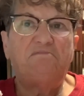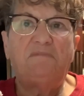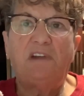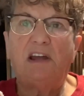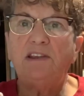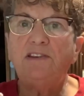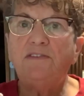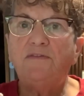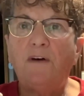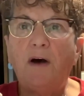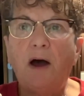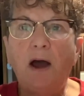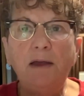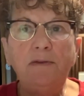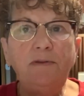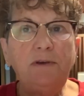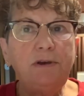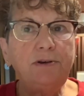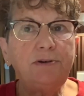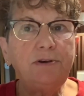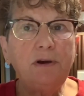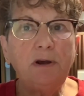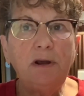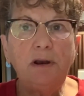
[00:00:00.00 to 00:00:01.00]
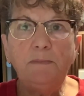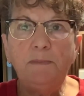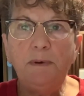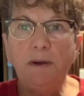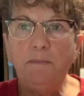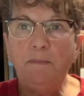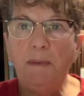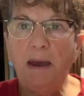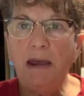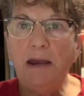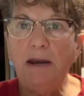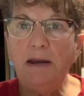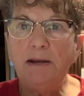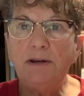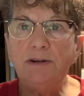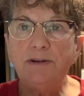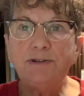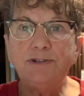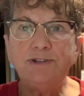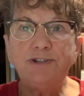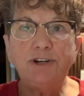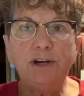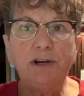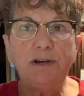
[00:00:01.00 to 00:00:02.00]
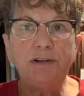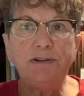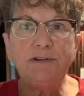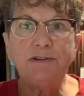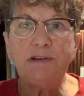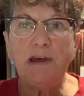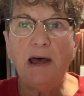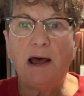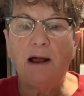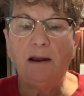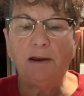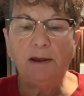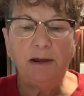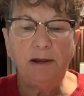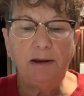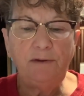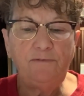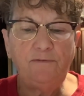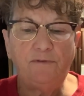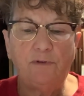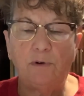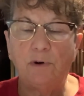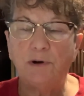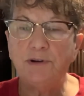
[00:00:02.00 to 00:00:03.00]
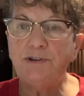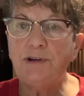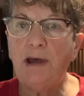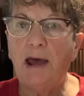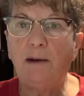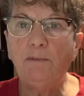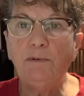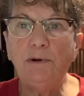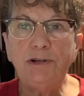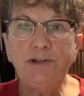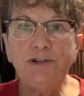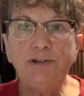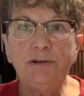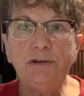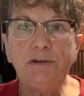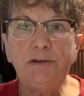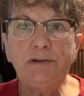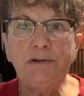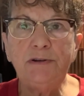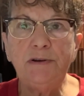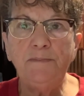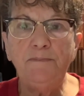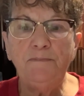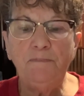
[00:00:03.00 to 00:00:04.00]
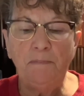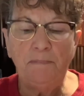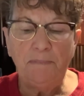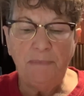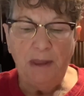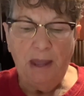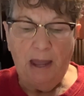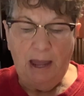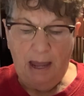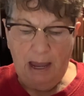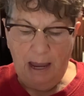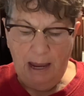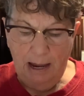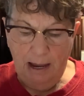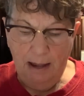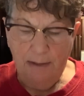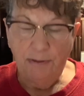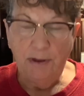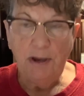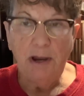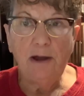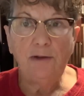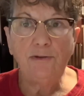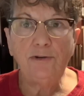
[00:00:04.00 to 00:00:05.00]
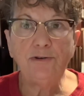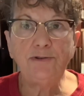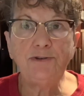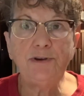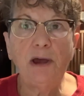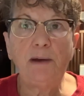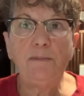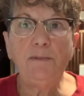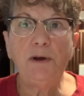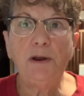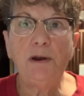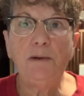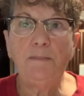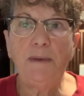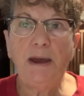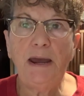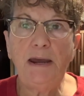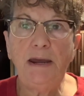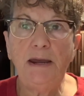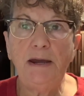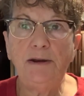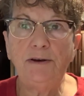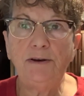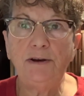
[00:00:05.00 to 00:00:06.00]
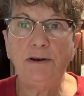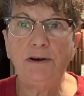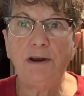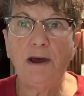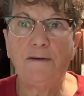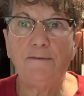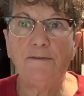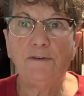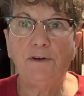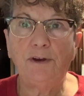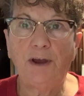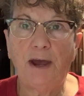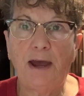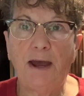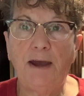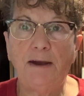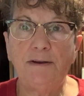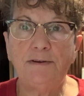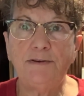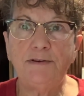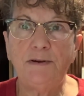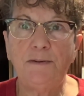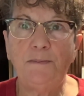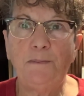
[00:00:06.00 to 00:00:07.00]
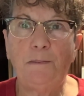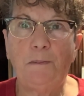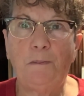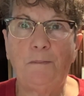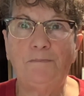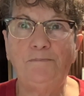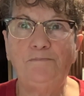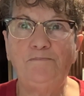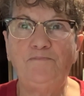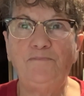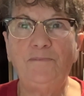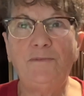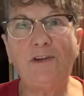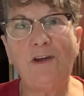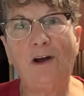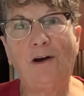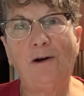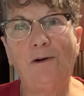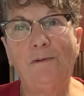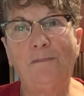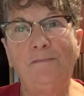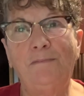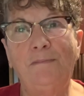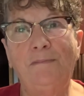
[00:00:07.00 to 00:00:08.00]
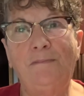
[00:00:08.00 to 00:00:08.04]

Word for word: That's fine. These are going to be made into chicken salad for sandwiches. And the others I'm going to make into deviled eggs. So